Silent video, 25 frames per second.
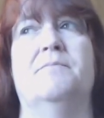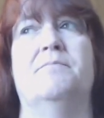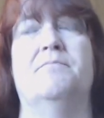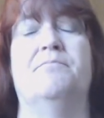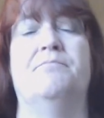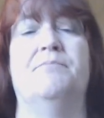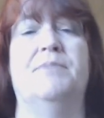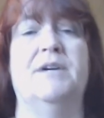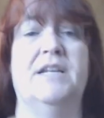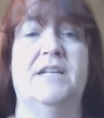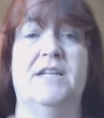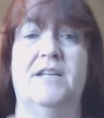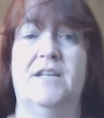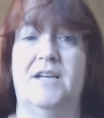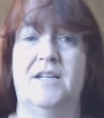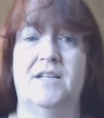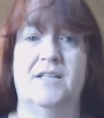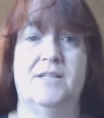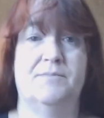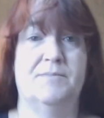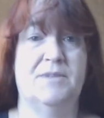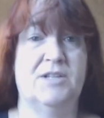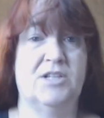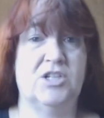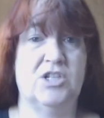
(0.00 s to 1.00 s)
but not
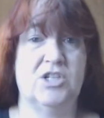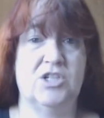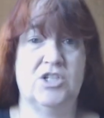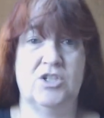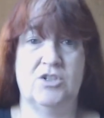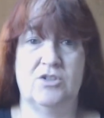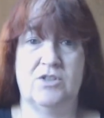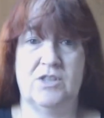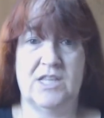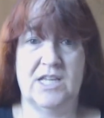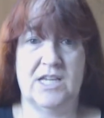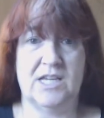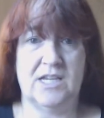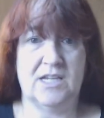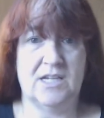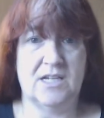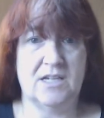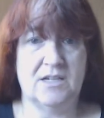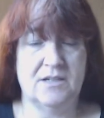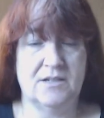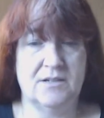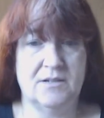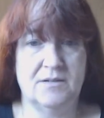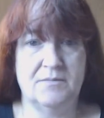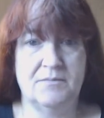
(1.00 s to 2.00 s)
as much as you'd think
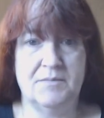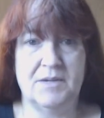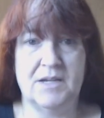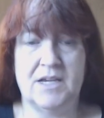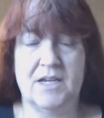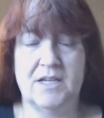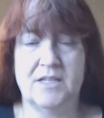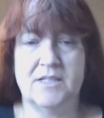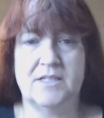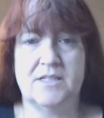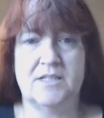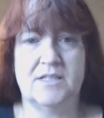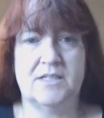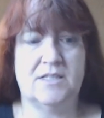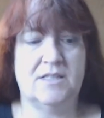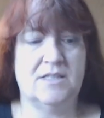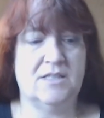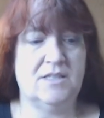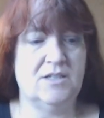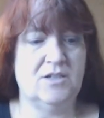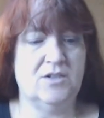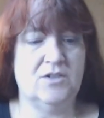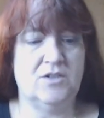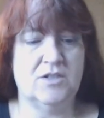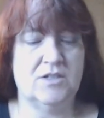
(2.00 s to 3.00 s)
because
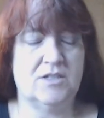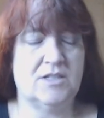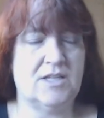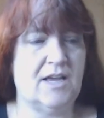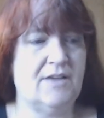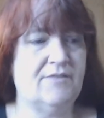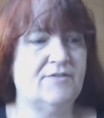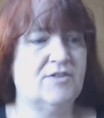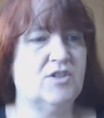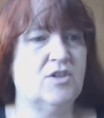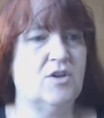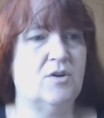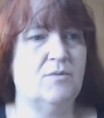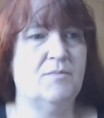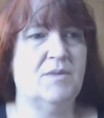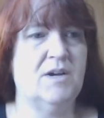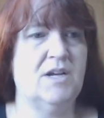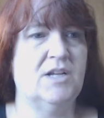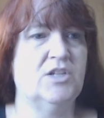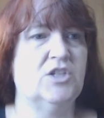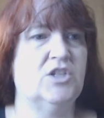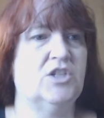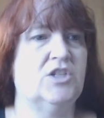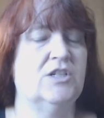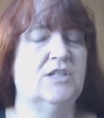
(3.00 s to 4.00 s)
you just have so
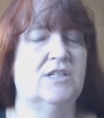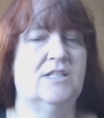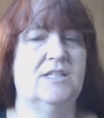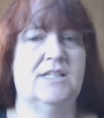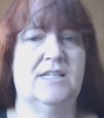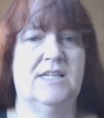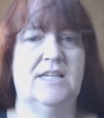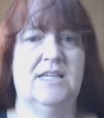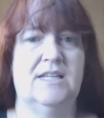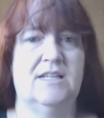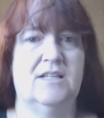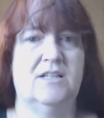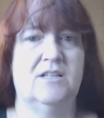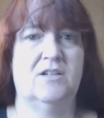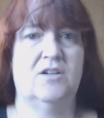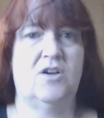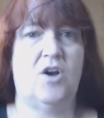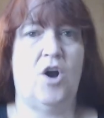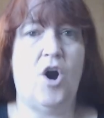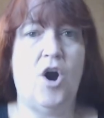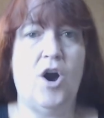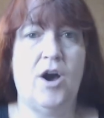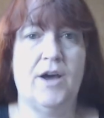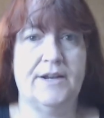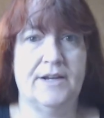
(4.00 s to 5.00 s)
much just to get
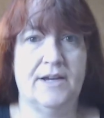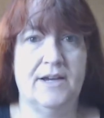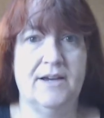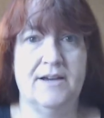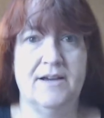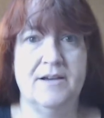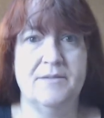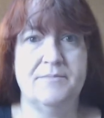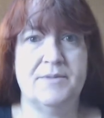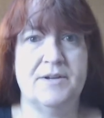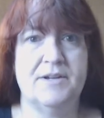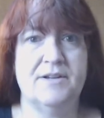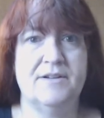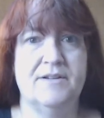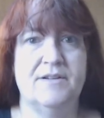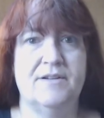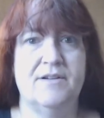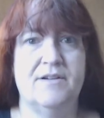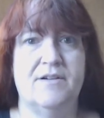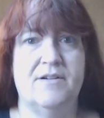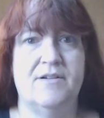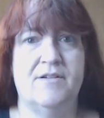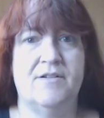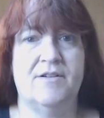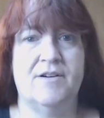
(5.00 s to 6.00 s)
caught up
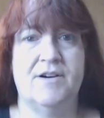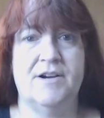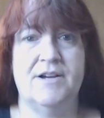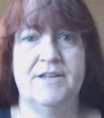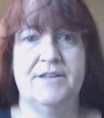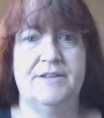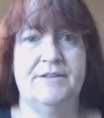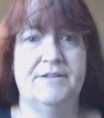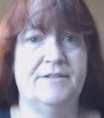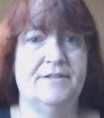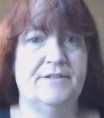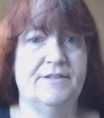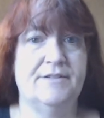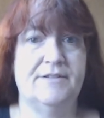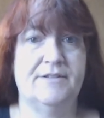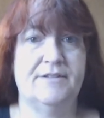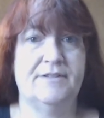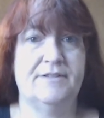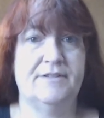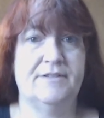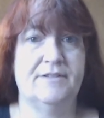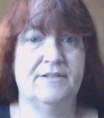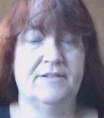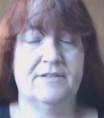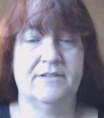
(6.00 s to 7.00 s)
on
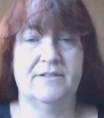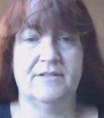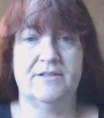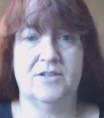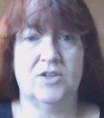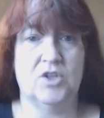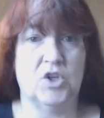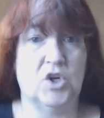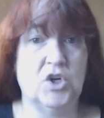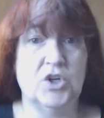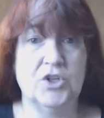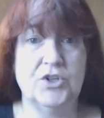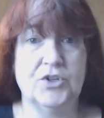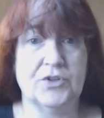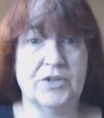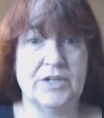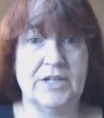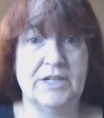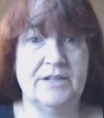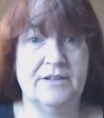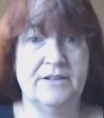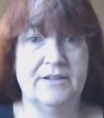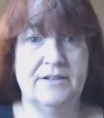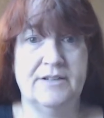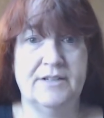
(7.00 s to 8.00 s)

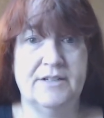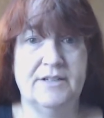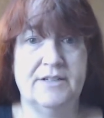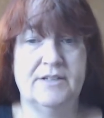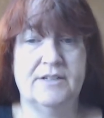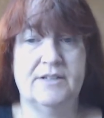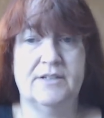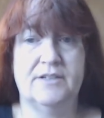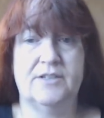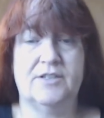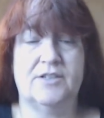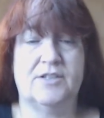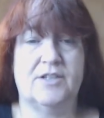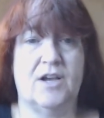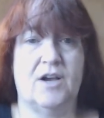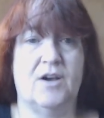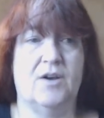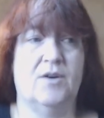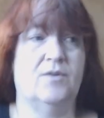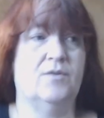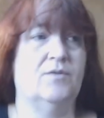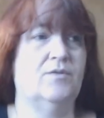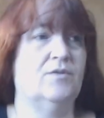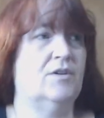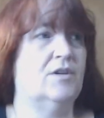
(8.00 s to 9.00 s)
laundry.
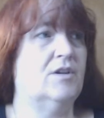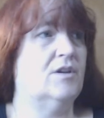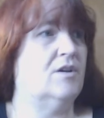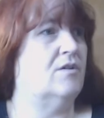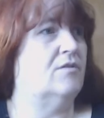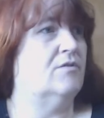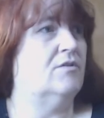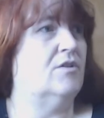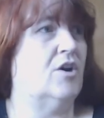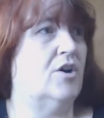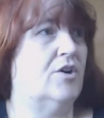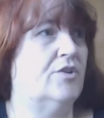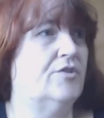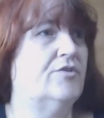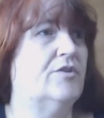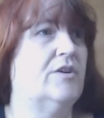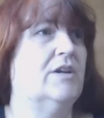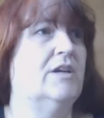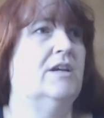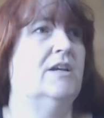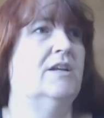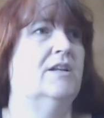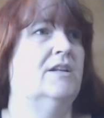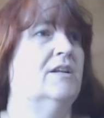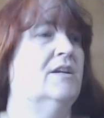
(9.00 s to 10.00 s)
So, you know,
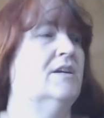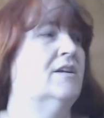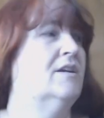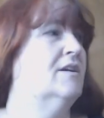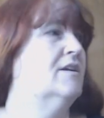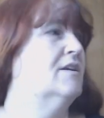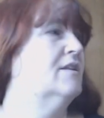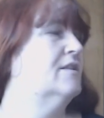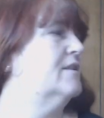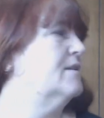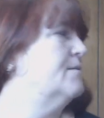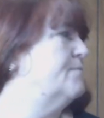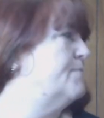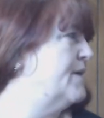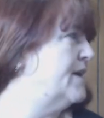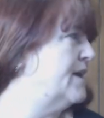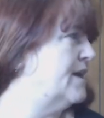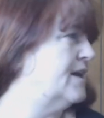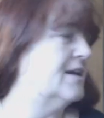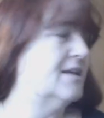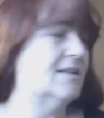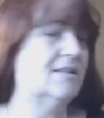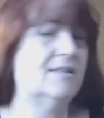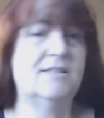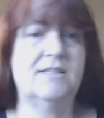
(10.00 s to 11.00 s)
laundry and the
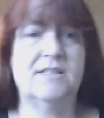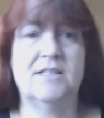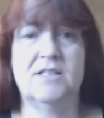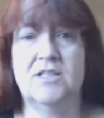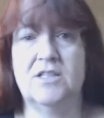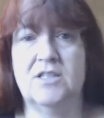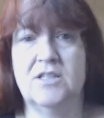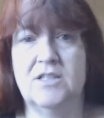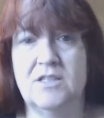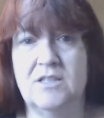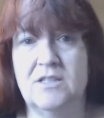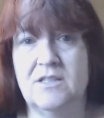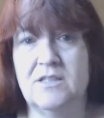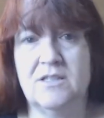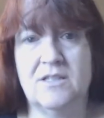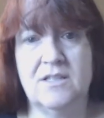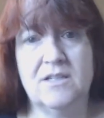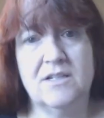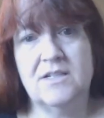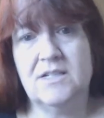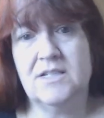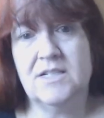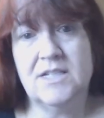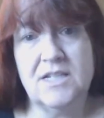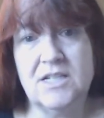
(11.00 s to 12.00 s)
beds and
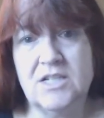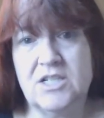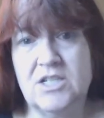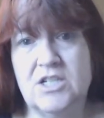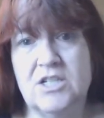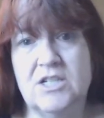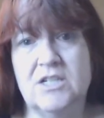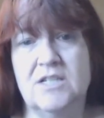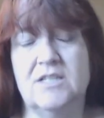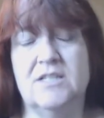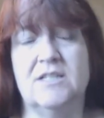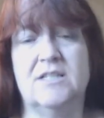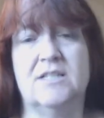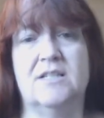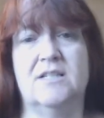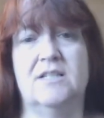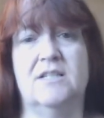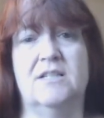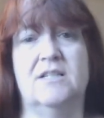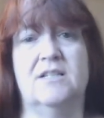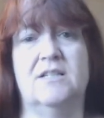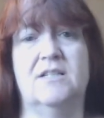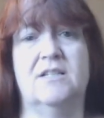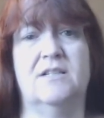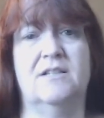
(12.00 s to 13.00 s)
the dishes
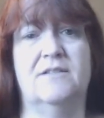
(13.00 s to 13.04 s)
and